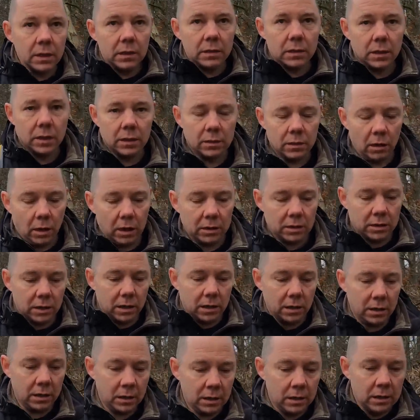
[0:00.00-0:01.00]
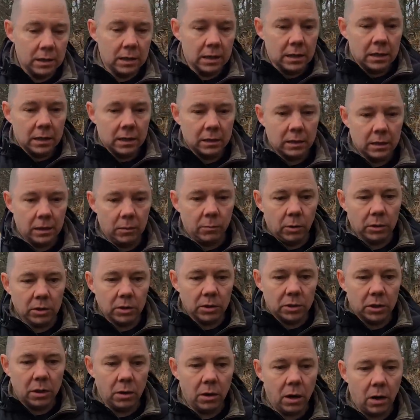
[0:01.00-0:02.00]
so it's nicer that it
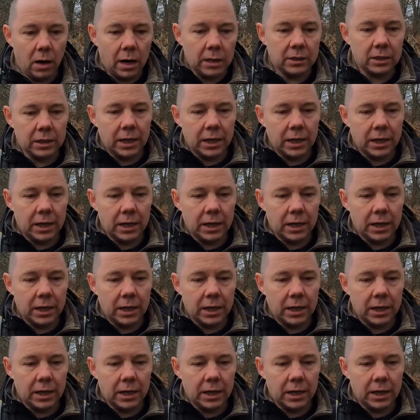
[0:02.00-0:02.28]
wasn't too high.